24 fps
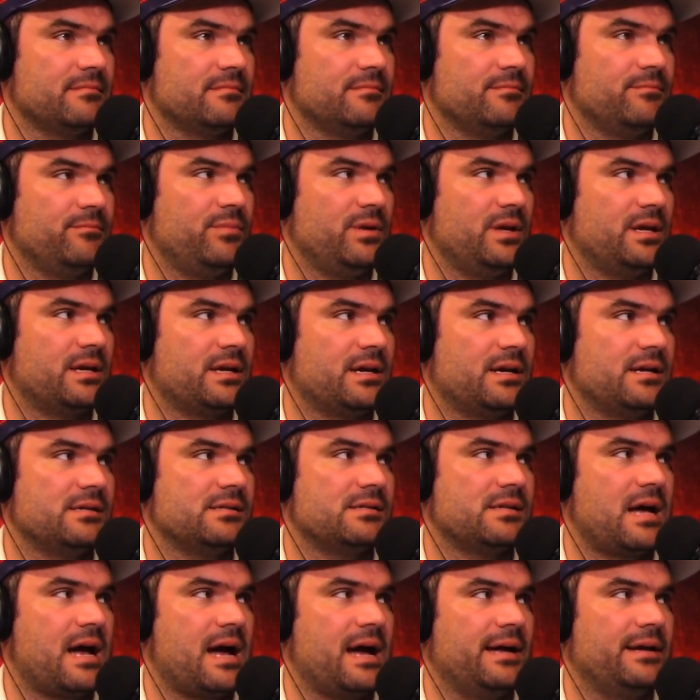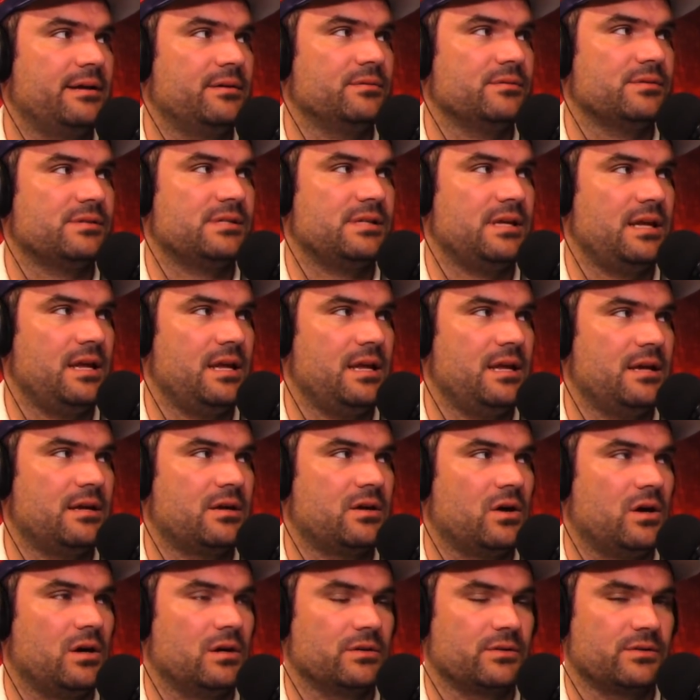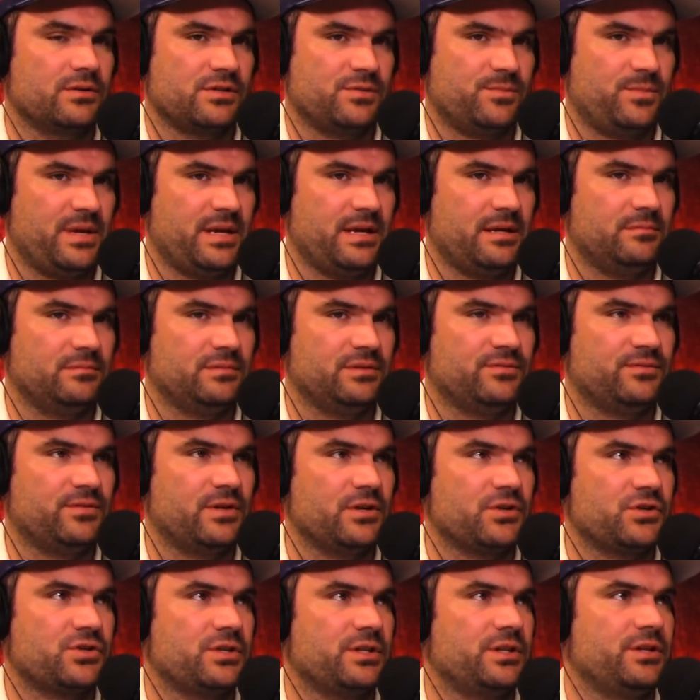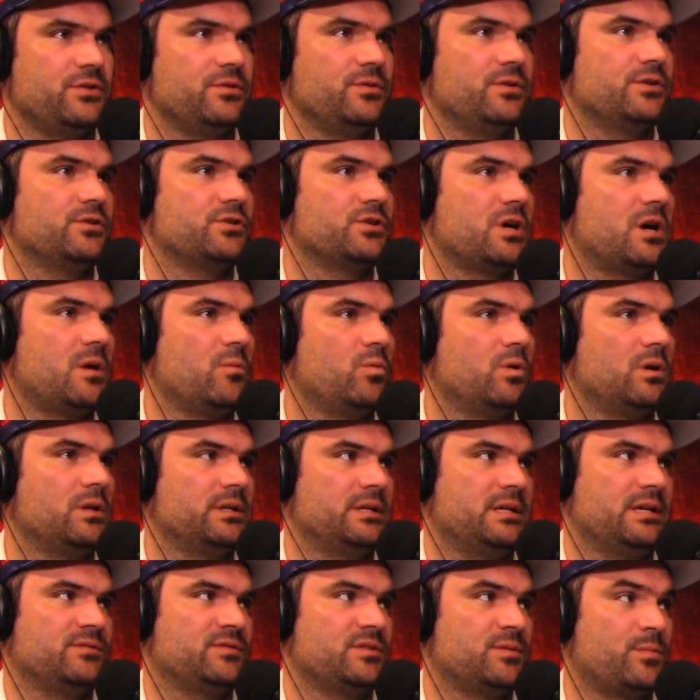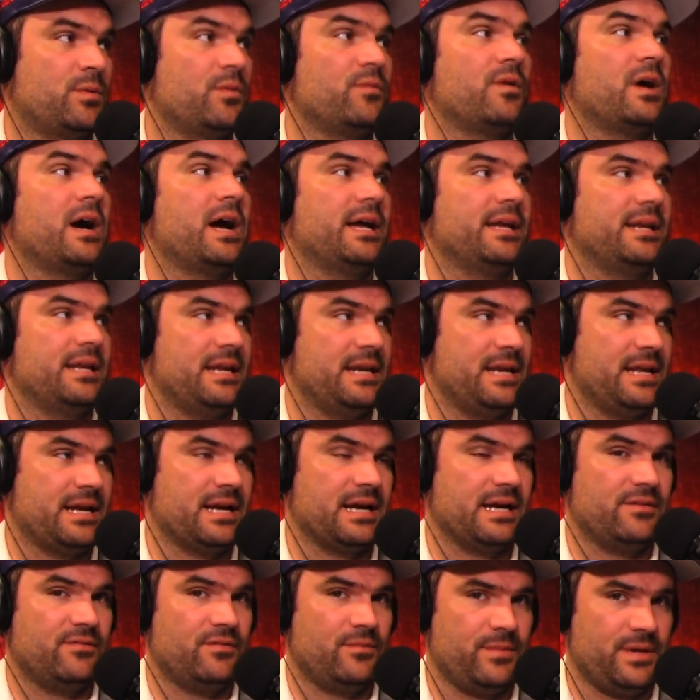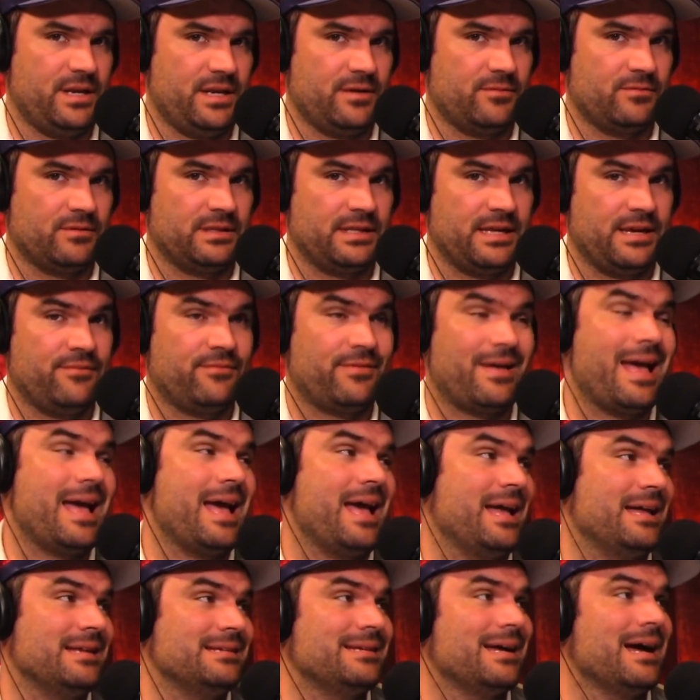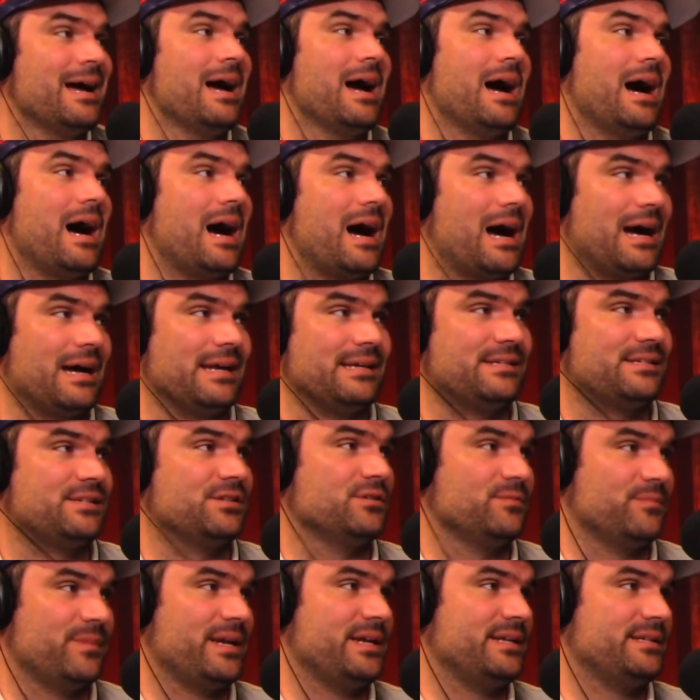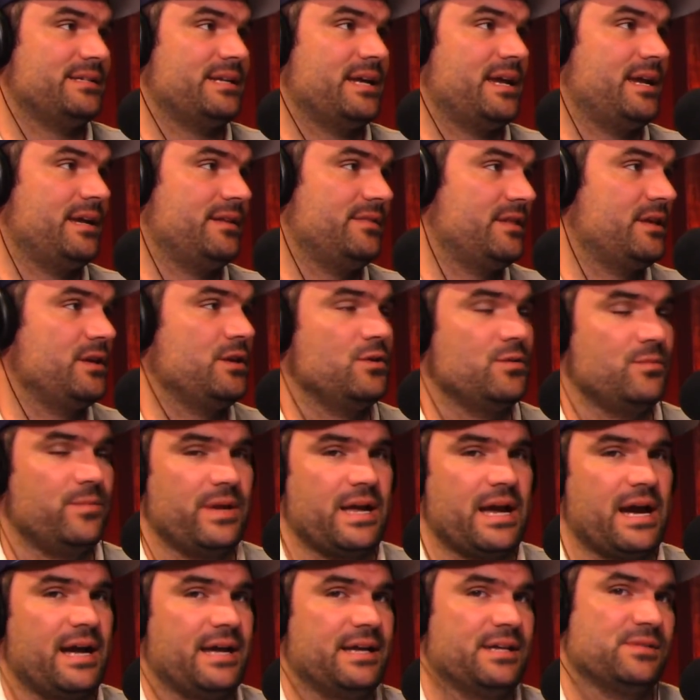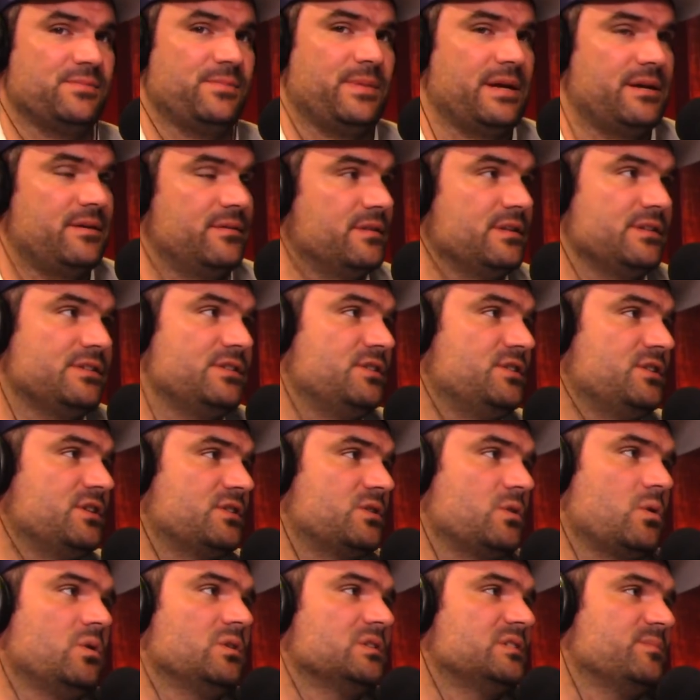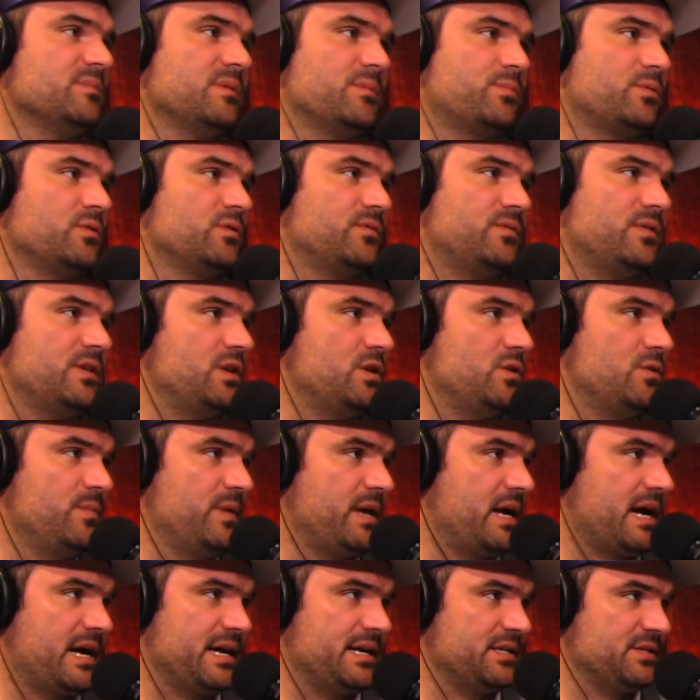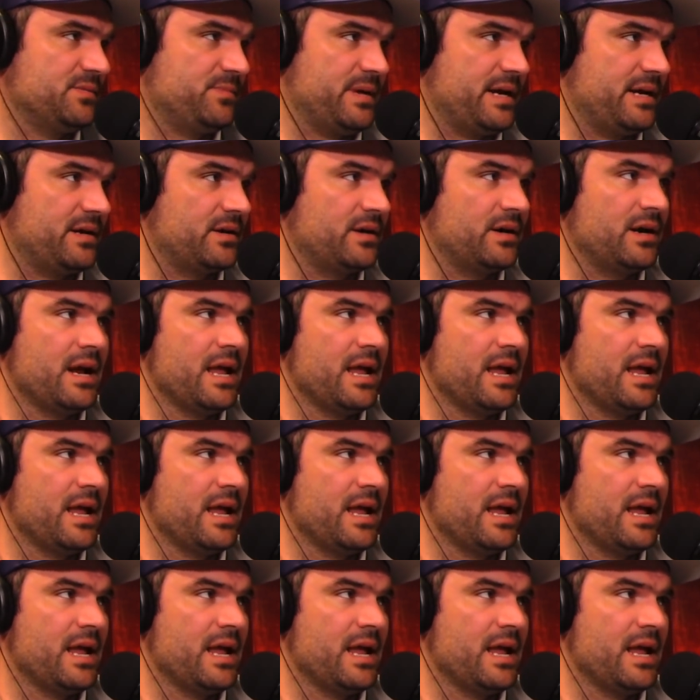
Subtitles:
Because I don't see Congress being able to functionally do their job well enough to provide any kind of immediate relief. And I still maintain that UBI is better. This is just ultimate proof that UBI is better.